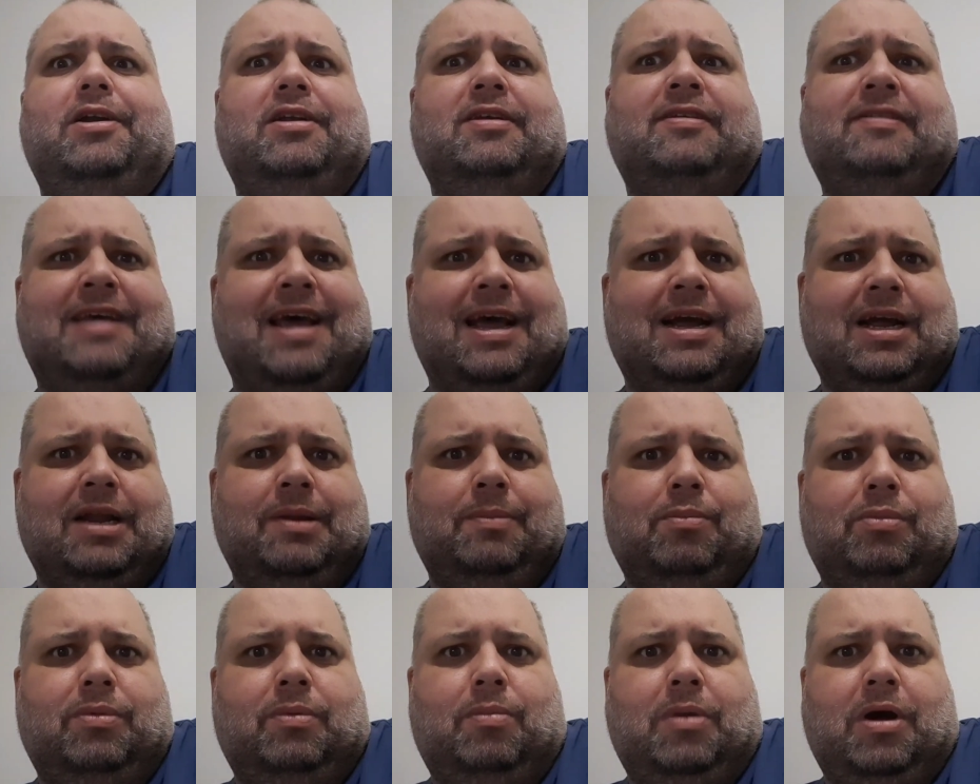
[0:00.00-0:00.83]
The
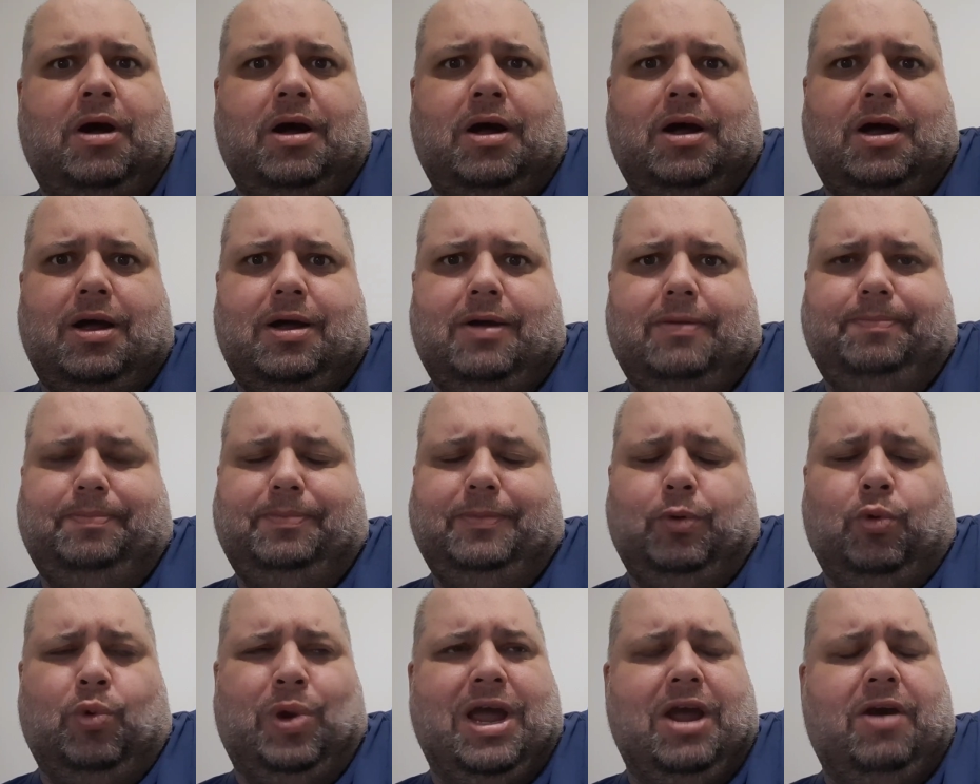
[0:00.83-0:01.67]
second
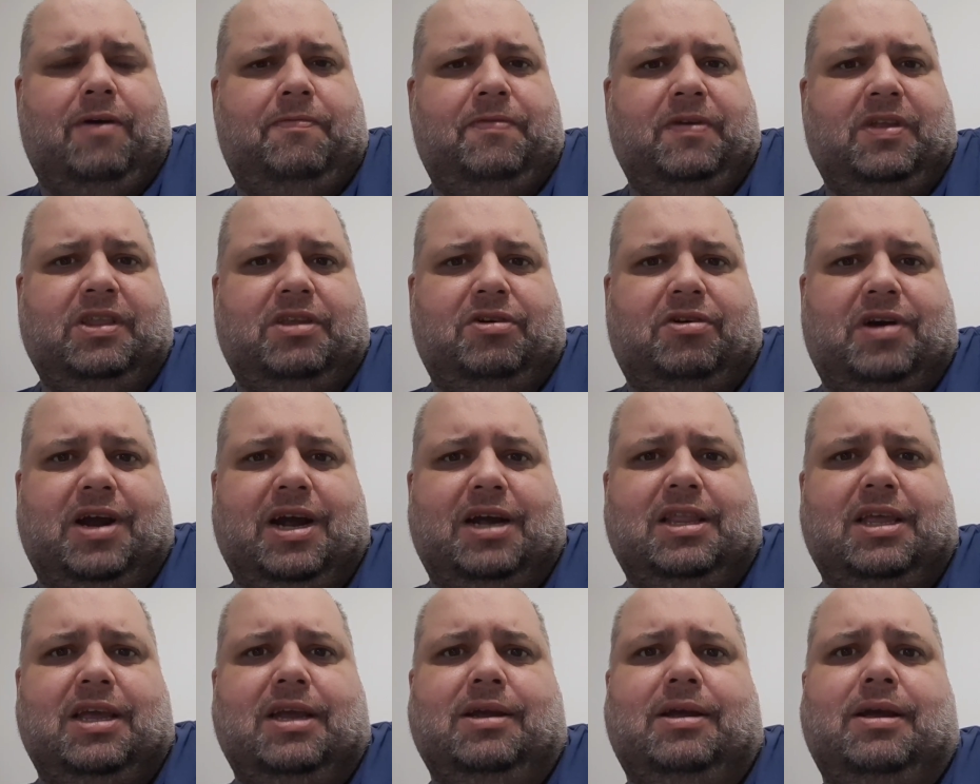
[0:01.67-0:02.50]
way of
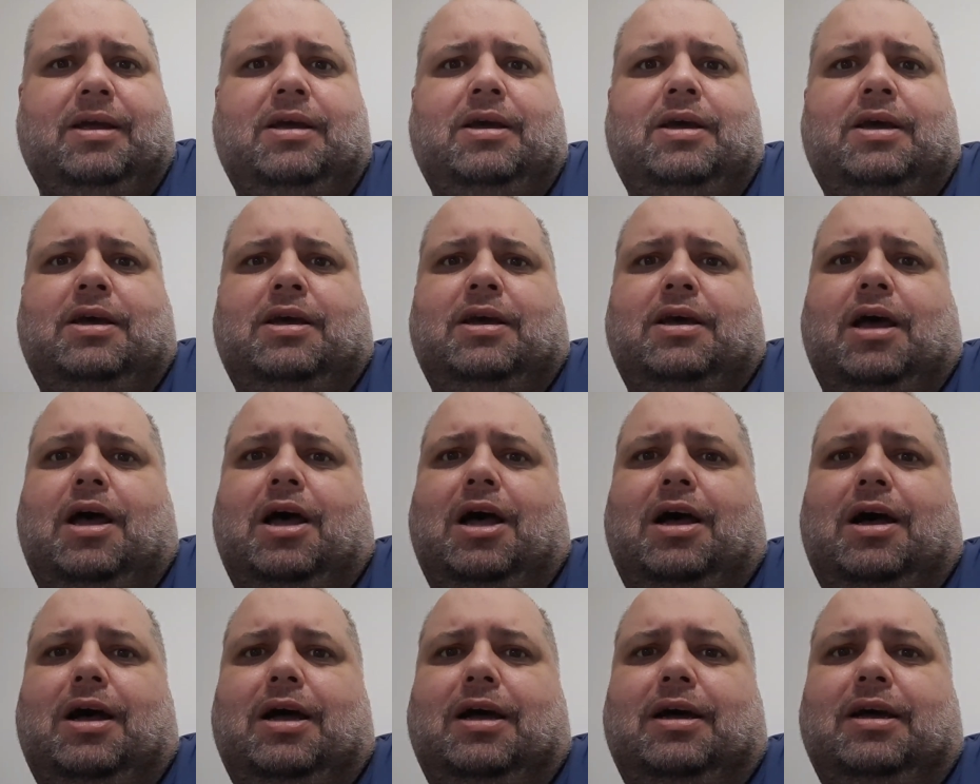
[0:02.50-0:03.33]
interacting
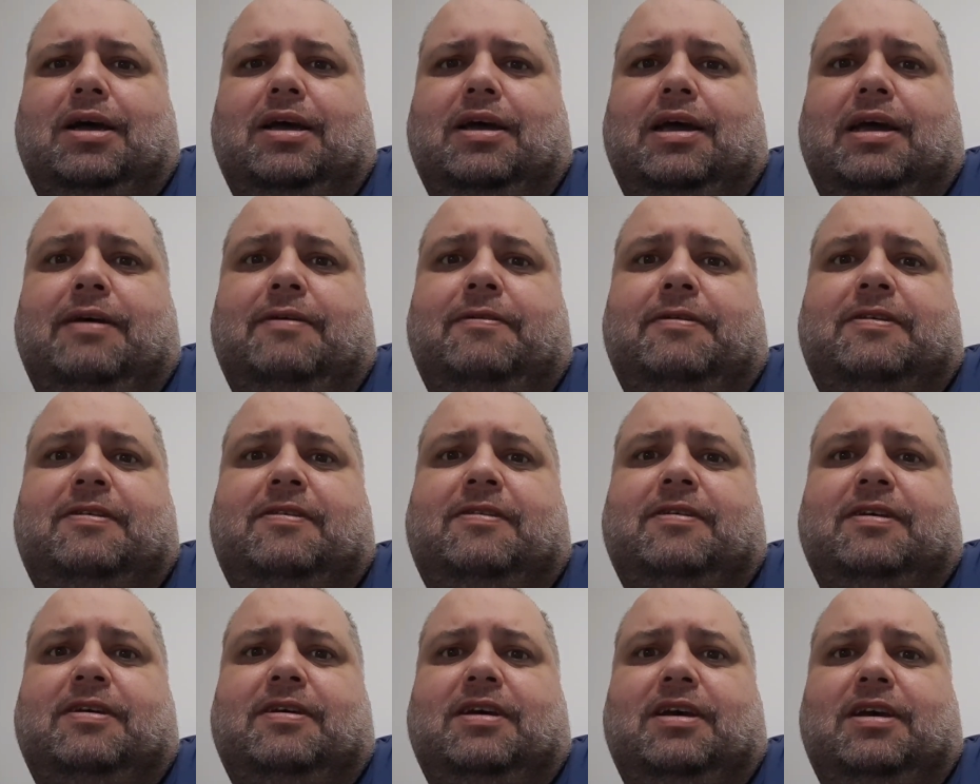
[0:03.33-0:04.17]

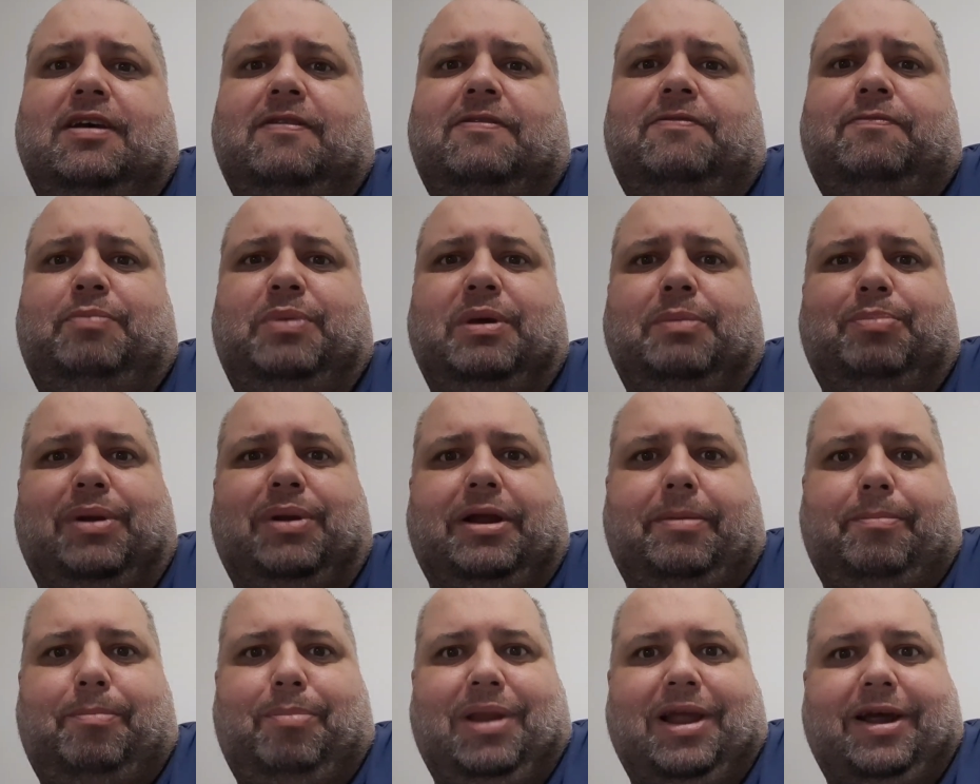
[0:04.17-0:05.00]
is if
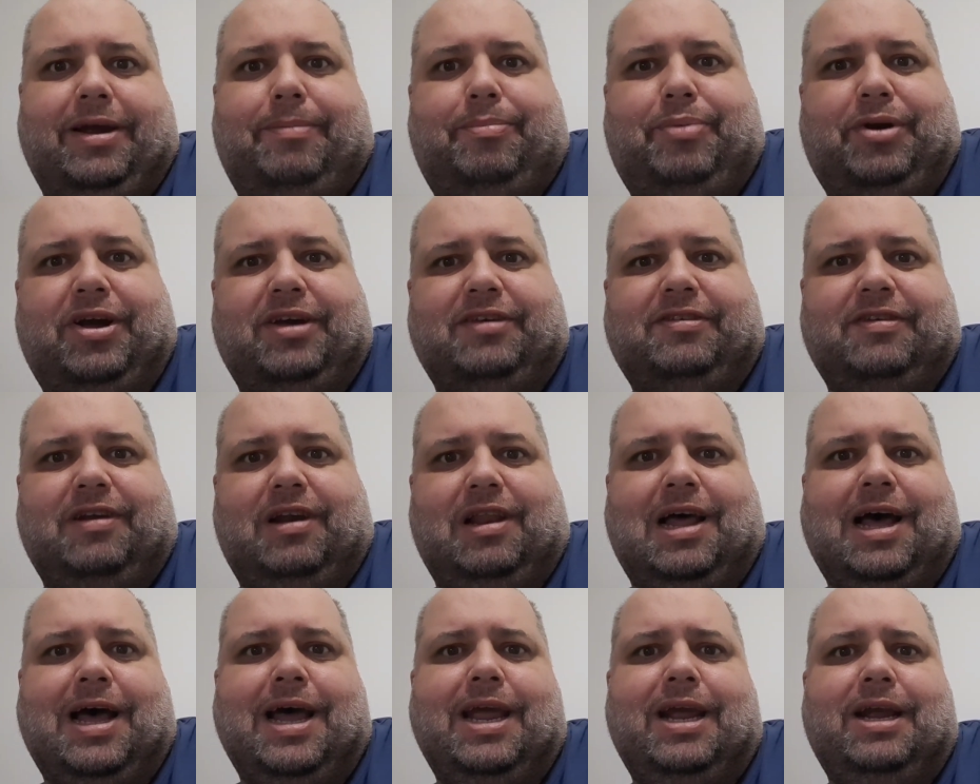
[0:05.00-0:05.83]
people press
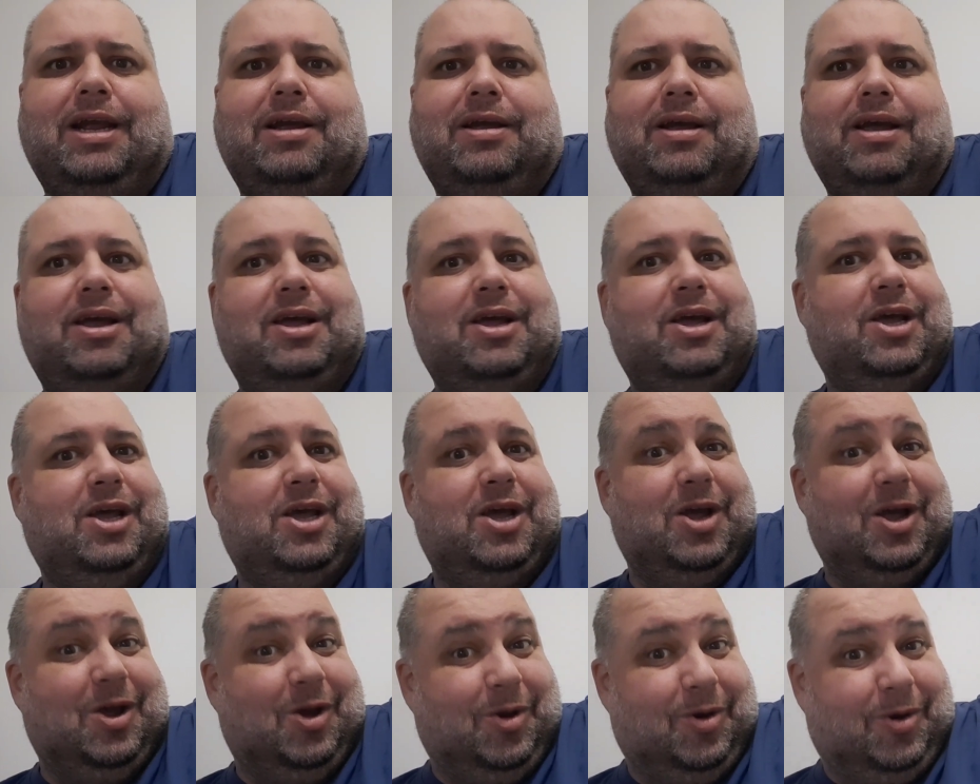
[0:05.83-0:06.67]
a like,
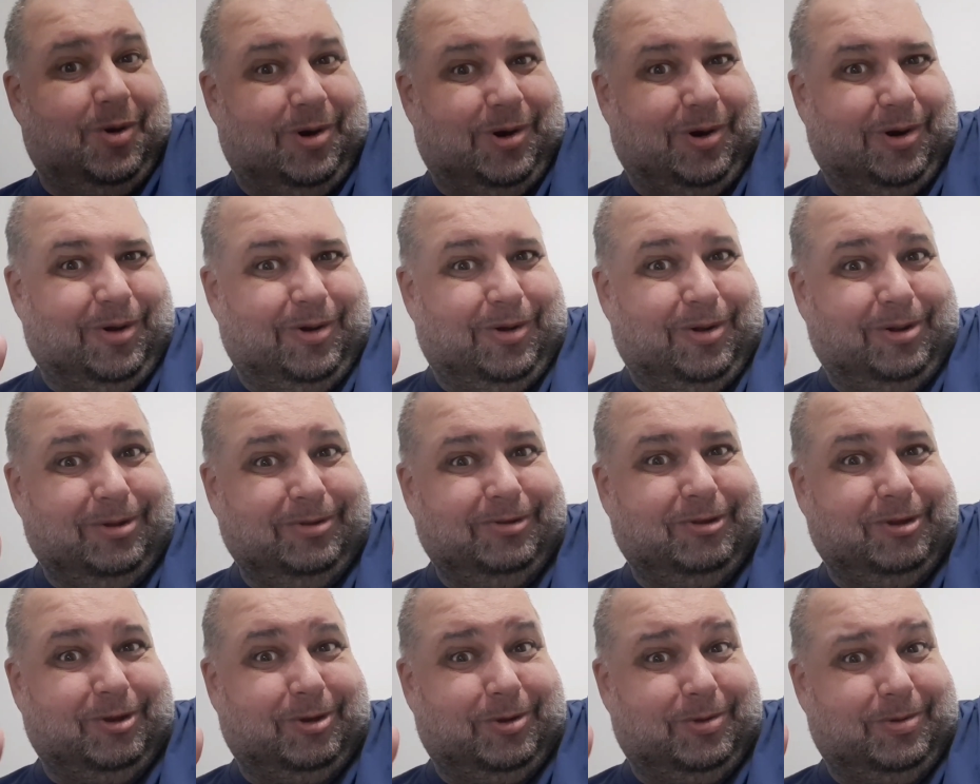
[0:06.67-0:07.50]
or
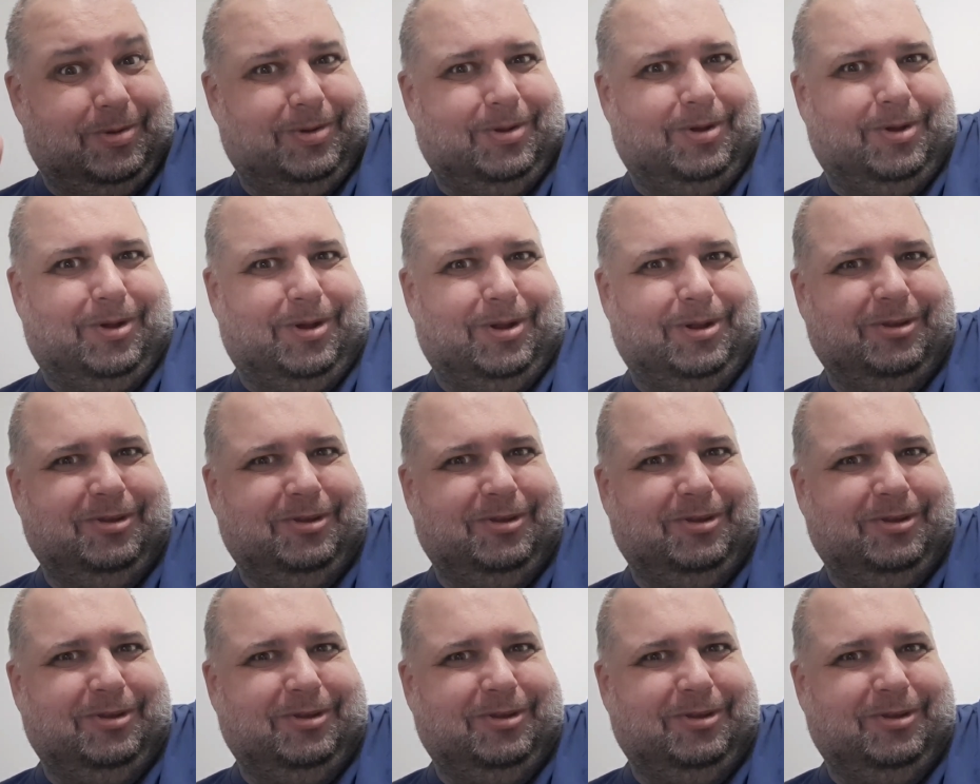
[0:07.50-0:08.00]
also